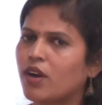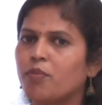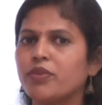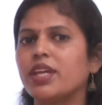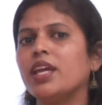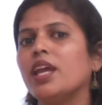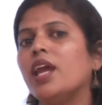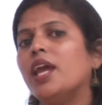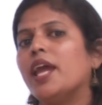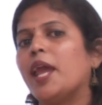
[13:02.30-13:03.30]
from the
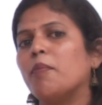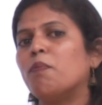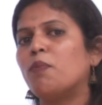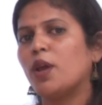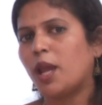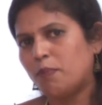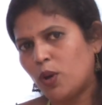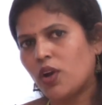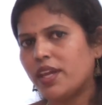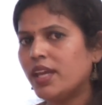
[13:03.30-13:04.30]

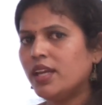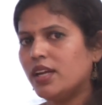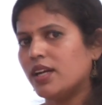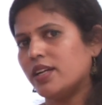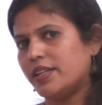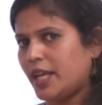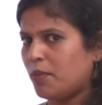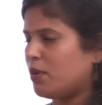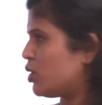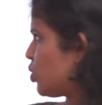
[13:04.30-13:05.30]
employee
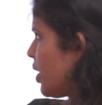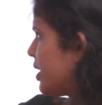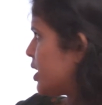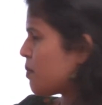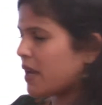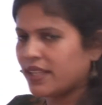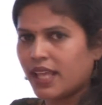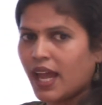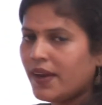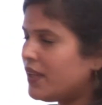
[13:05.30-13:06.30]
table. So it
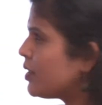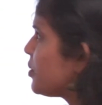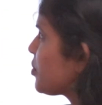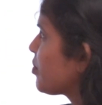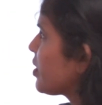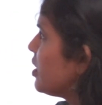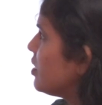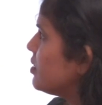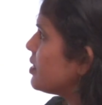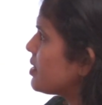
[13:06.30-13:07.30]
displayed that.
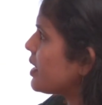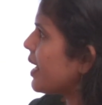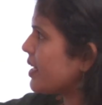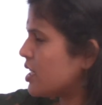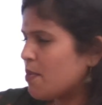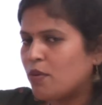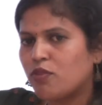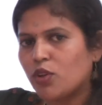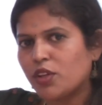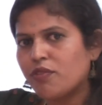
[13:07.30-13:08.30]
This is an example
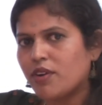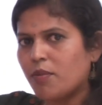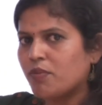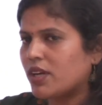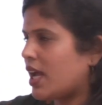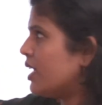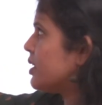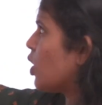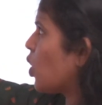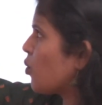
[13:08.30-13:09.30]
for the from
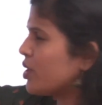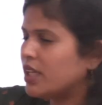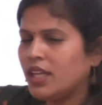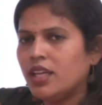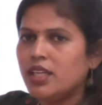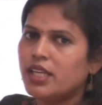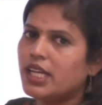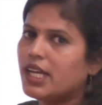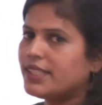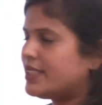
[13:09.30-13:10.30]
class along with the
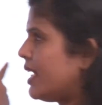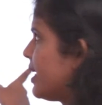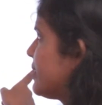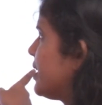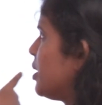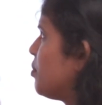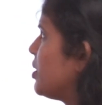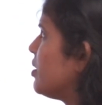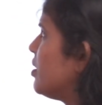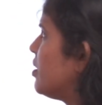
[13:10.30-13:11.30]
select
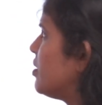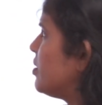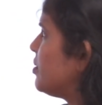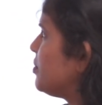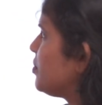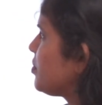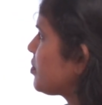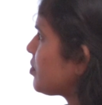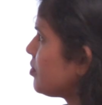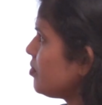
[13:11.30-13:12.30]
statement.
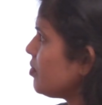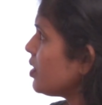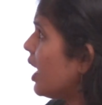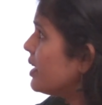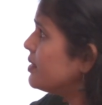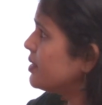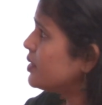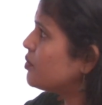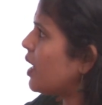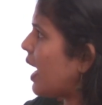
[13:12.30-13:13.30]
And
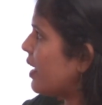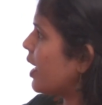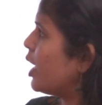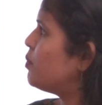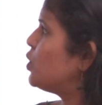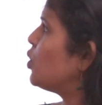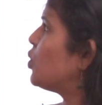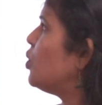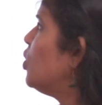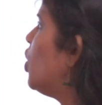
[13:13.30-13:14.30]
this var helps you
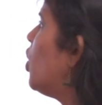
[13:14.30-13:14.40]
to